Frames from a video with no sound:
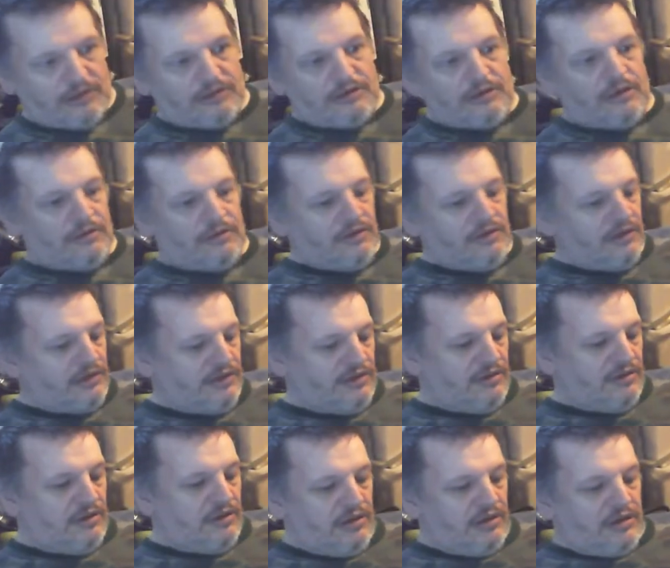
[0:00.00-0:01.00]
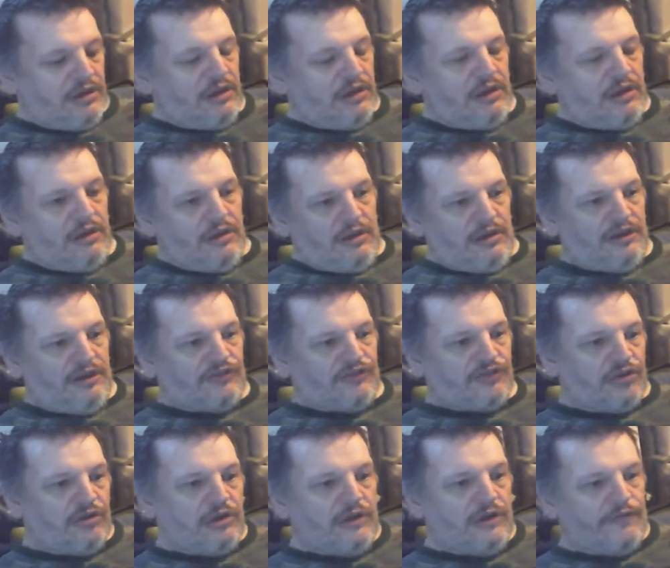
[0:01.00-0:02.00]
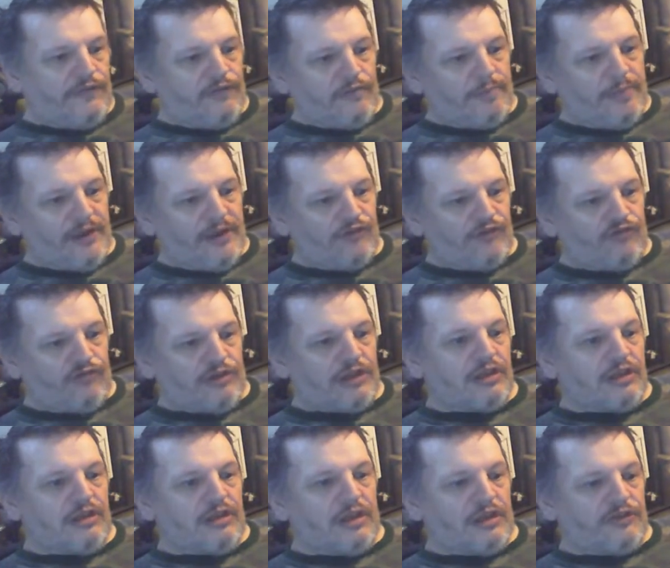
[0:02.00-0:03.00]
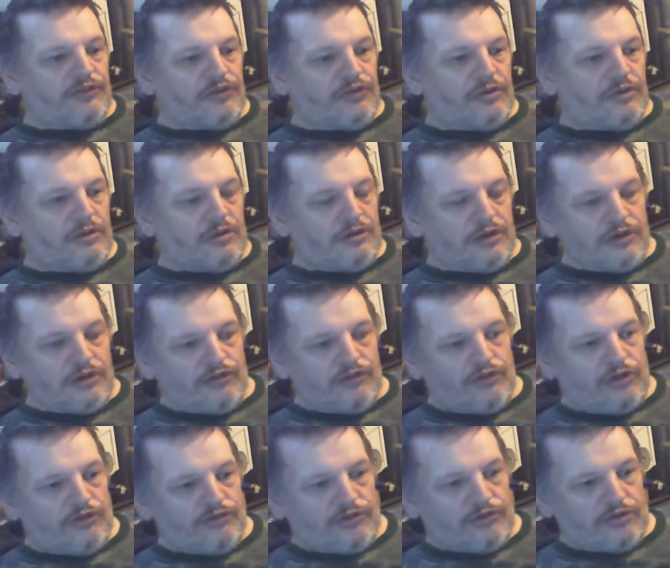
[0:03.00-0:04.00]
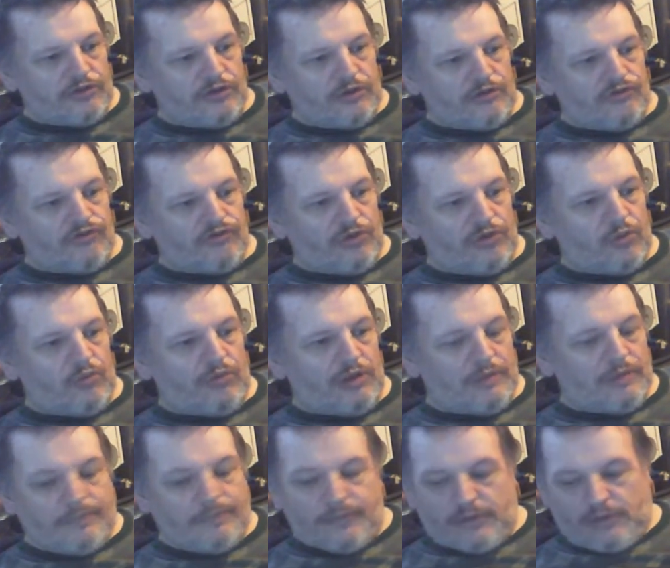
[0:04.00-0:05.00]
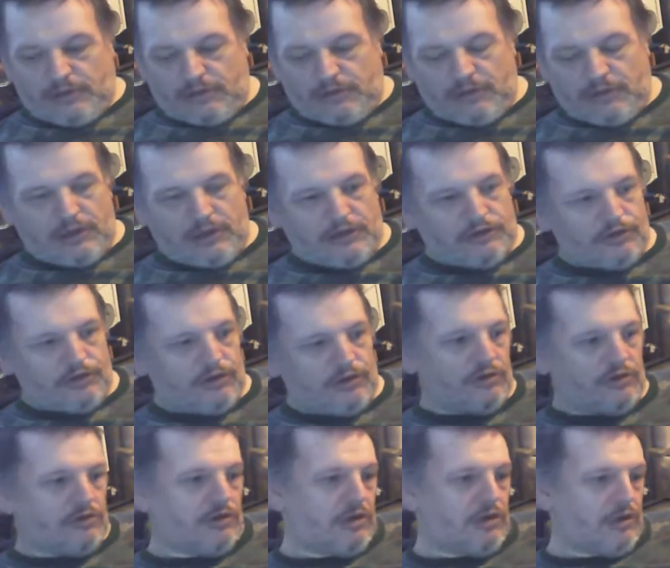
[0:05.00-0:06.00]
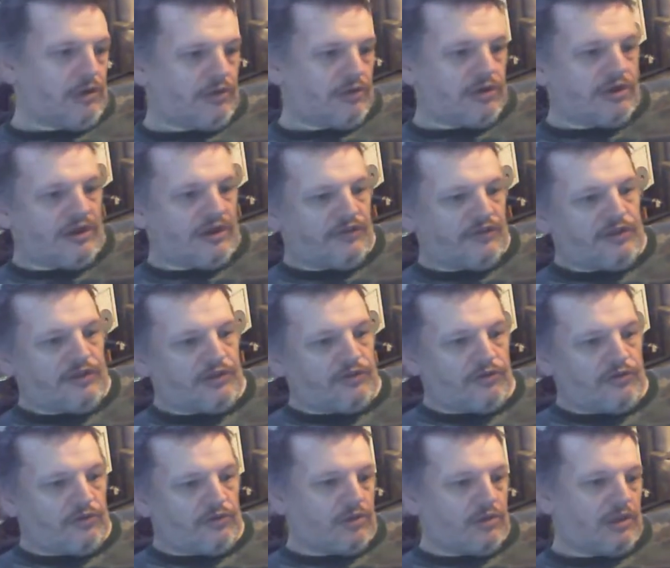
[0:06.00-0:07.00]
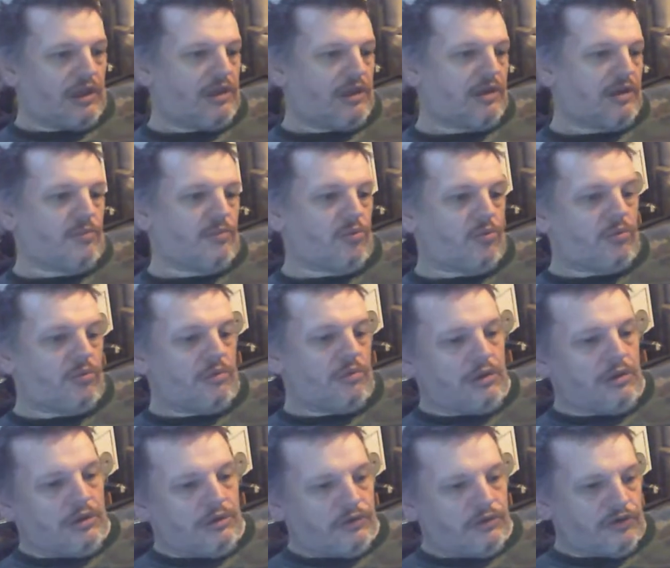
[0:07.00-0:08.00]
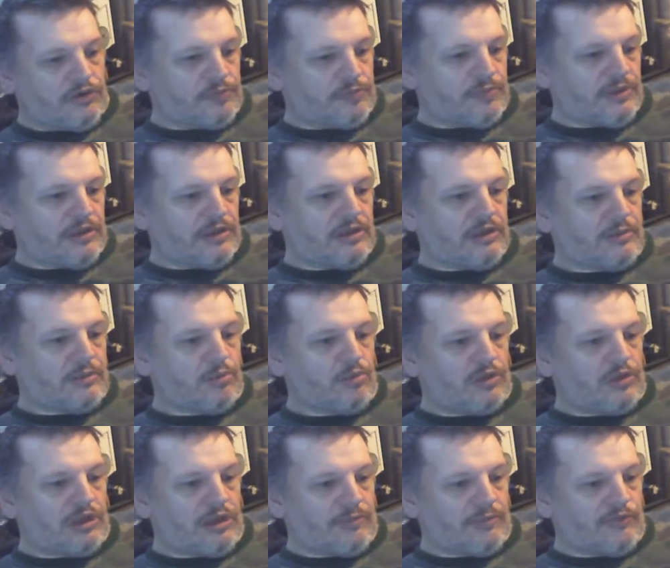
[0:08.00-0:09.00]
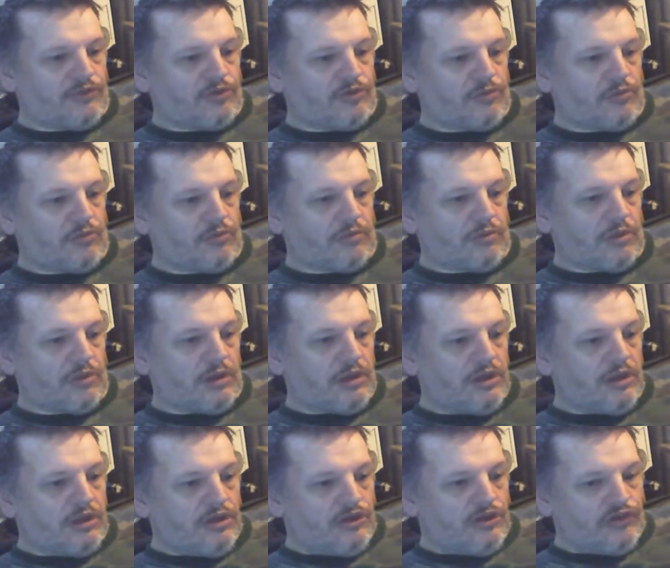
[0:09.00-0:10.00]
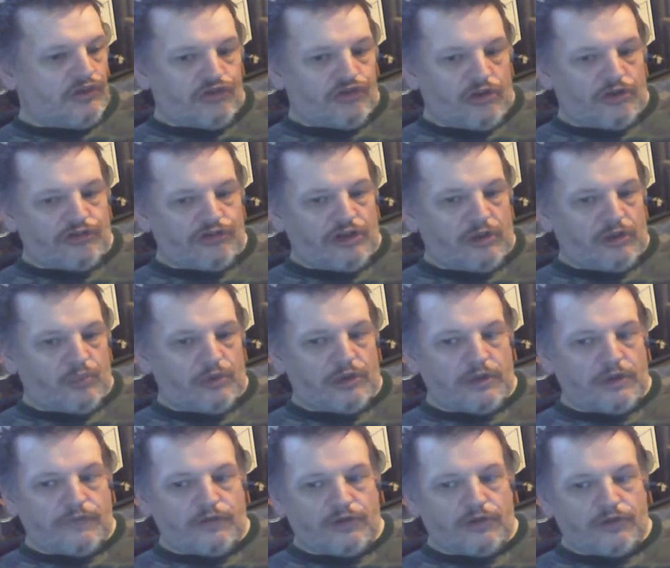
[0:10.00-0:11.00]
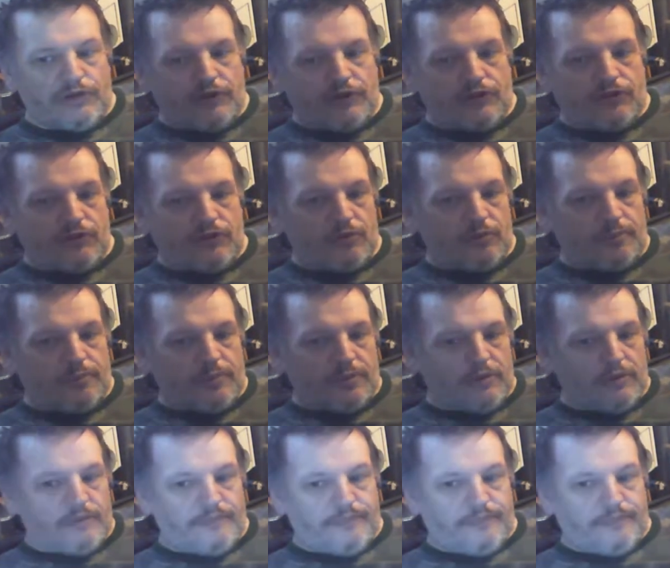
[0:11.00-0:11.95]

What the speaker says: you know it's got a lithium battery in there, so you know you can charge it to control up, and you can, you know, connect it to the cable, USB cable it comes to, and charge it up whenever you need to. But